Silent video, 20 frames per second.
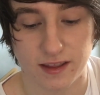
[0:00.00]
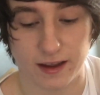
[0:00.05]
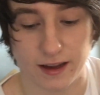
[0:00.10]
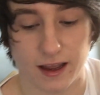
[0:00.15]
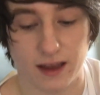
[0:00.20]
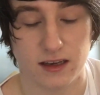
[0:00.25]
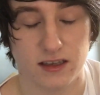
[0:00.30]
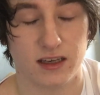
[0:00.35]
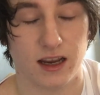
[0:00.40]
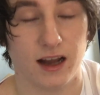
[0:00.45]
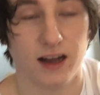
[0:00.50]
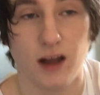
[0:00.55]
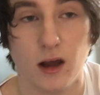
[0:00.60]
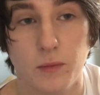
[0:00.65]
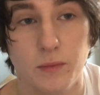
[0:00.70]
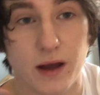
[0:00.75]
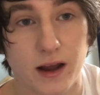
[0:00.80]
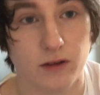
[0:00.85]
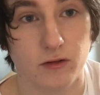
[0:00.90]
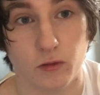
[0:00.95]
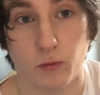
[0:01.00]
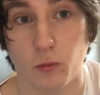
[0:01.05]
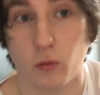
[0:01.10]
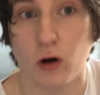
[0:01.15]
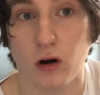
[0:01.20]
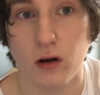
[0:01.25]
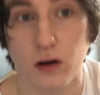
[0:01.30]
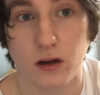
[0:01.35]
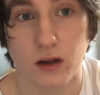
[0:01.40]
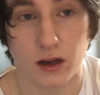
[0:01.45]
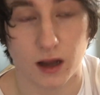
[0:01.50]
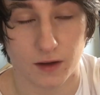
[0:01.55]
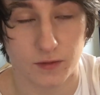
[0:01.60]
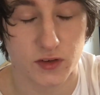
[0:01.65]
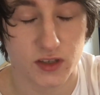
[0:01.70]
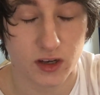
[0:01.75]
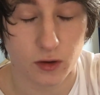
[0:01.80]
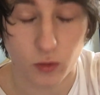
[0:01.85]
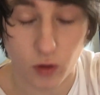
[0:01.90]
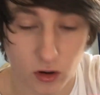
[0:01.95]
thing is, I come back from work, I've
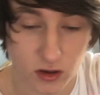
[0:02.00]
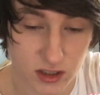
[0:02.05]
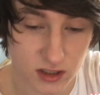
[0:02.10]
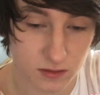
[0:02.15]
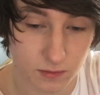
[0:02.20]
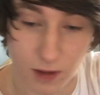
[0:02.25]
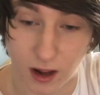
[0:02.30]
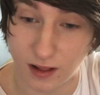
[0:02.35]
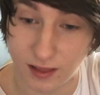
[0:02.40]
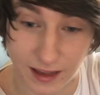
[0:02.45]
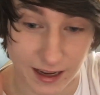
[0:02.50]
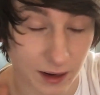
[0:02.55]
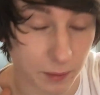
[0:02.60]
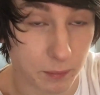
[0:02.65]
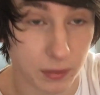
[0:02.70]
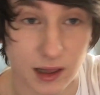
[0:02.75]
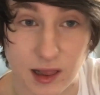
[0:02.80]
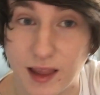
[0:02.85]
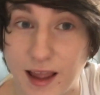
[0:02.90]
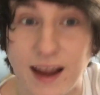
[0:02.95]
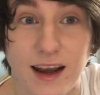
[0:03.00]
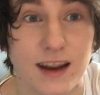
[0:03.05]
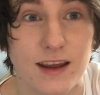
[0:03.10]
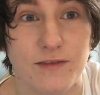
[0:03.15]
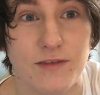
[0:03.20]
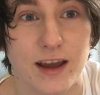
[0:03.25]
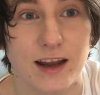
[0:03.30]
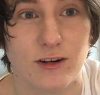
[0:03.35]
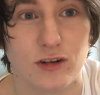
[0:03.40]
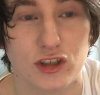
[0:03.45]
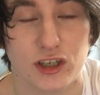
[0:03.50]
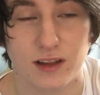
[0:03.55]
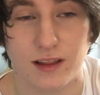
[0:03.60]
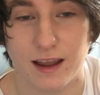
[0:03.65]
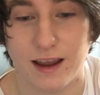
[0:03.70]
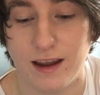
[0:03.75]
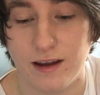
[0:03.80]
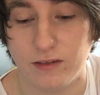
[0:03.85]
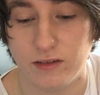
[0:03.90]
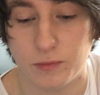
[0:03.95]
still got like plenty of energy
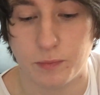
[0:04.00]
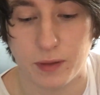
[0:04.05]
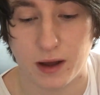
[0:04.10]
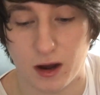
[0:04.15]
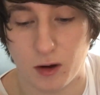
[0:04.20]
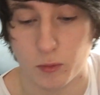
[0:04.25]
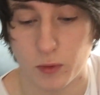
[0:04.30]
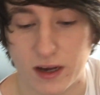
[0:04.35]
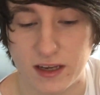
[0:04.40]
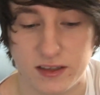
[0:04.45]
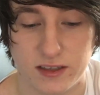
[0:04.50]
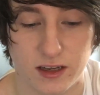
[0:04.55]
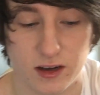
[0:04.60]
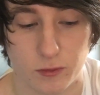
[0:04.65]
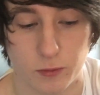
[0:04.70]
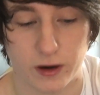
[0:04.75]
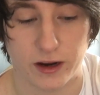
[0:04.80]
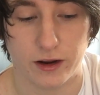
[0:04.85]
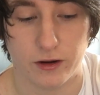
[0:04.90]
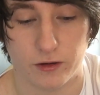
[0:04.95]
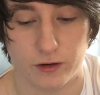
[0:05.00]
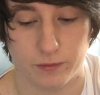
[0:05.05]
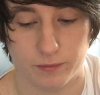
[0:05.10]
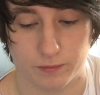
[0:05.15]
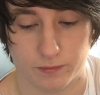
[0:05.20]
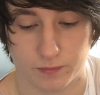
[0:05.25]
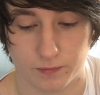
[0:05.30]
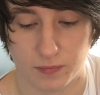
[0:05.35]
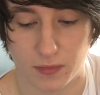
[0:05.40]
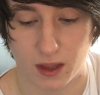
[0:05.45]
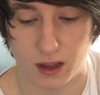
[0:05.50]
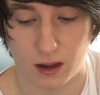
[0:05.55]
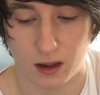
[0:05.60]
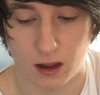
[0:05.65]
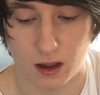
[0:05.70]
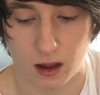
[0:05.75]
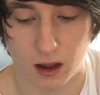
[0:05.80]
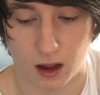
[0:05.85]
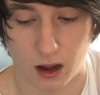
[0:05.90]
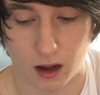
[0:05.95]
left, but I waste it away on
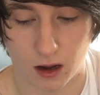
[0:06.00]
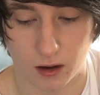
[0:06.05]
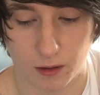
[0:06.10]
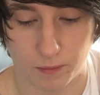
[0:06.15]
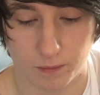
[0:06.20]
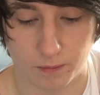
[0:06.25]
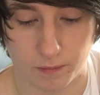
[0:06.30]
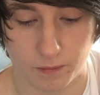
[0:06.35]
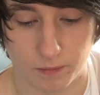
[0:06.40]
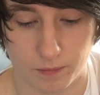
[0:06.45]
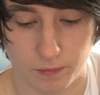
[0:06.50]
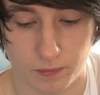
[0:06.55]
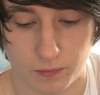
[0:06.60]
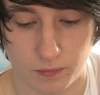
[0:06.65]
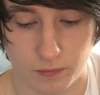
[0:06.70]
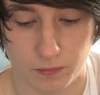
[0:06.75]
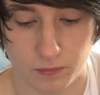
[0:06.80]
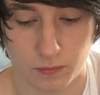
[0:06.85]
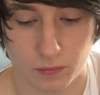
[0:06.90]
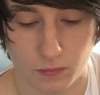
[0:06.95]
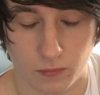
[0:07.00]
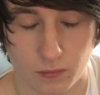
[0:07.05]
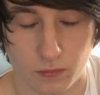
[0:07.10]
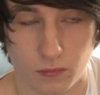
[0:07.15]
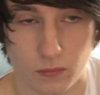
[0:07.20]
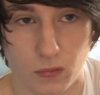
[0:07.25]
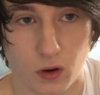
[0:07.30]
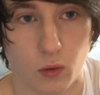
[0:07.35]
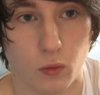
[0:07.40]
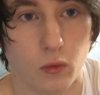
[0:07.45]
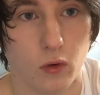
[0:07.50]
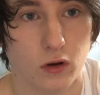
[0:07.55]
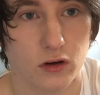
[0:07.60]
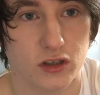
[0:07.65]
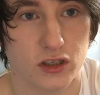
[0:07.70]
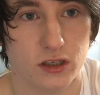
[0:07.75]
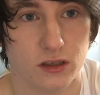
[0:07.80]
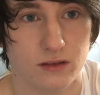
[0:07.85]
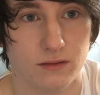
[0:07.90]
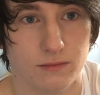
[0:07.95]
um,
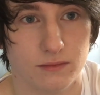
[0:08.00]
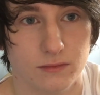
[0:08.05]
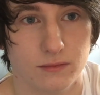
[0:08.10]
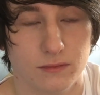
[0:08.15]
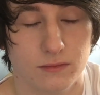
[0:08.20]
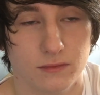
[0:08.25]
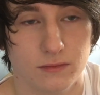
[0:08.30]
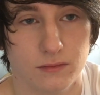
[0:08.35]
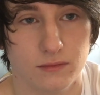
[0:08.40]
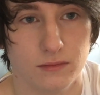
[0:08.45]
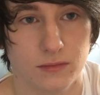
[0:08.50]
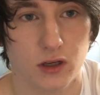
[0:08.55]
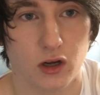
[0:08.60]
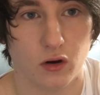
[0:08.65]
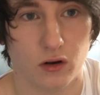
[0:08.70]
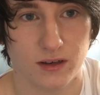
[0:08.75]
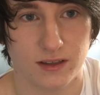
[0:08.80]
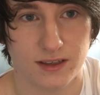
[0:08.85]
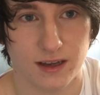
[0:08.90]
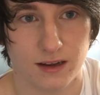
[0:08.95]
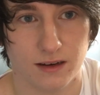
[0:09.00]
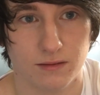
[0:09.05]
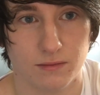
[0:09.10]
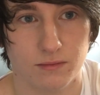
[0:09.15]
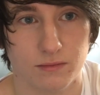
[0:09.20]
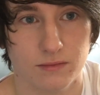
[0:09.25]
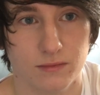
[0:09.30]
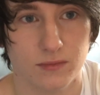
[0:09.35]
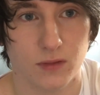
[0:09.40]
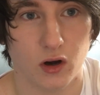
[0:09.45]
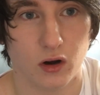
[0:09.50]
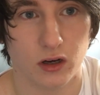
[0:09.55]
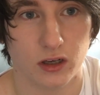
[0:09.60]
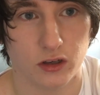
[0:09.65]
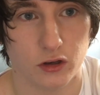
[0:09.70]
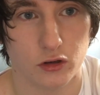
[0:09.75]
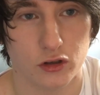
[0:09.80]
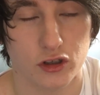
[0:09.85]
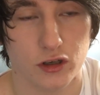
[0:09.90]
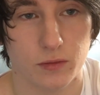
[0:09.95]
watching content on
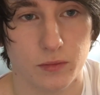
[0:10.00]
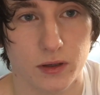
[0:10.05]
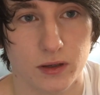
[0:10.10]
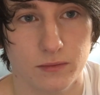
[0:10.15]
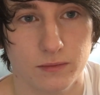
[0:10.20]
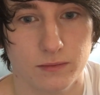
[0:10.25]
YouTube